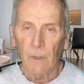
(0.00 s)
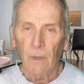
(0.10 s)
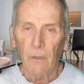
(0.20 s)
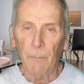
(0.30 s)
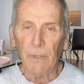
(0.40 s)

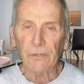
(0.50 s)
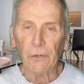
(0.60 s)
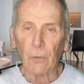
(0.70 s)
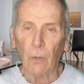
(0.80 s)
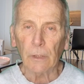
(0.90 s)
The business
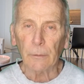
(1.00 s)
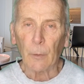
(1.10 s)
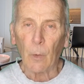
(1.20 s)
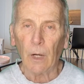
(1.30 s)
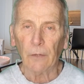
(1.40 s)
only
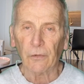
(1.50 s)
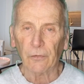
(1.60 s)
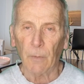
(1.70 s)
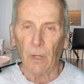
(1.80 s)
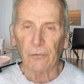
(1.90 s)
requires a
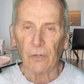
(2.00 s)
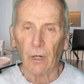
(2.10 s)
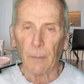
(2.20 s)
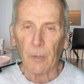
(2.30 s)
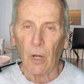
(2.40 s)
small
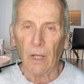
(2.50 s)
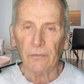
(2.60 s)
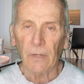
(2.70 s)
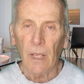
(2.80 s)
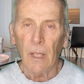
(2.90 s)
startup
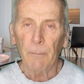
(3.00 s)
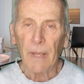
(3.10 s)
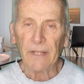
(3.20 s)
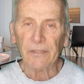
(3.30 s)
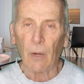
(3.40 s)
cost,
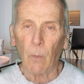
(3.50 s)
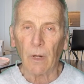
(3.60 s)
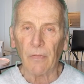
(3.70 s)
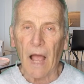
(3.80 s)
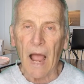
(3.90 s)
pays out one
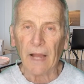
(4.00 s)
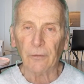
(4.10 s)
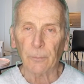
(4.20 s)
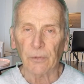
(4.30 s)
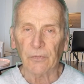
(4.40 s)
of the
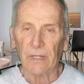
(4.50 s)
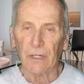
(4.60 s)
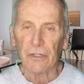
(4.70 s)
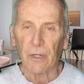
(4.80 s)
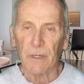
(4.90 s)
highest
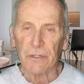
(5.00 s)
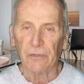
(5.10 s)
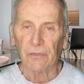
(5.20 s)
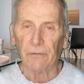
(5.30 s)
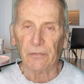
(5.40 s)
percentage
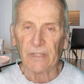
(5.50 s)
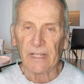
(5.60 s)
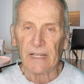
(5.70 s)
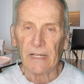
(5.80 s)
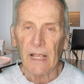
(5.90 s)
commissions I've
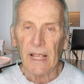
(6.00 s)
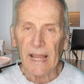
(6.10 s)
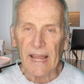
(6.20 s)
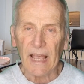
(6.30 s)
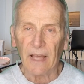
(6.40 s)
seen,
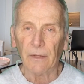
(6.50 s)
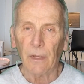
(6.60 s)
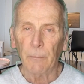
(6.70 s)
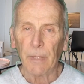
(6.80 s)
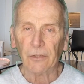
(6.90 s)
and
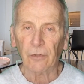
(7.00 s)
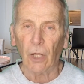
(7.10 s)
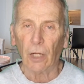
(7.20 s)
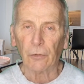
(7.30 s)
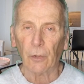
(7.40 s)
pays
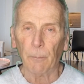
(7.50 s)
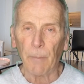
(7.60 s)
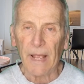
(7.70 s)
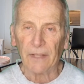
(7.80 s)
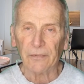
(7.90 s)
long-term
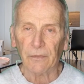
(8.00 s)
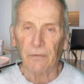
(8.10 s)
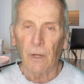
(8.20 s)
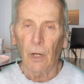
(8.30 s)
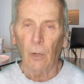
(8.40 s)
passive,
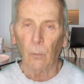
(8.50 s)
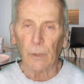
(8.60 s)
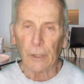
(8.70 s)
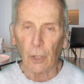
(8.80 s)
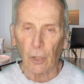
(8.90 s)

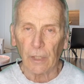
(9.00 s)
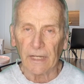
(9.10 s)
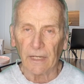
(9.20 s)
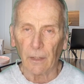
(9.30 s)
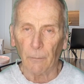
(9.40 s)
recurring
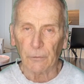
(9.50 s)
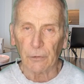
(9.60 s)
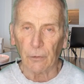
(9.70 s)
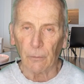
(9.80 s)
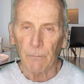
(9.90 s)
income too.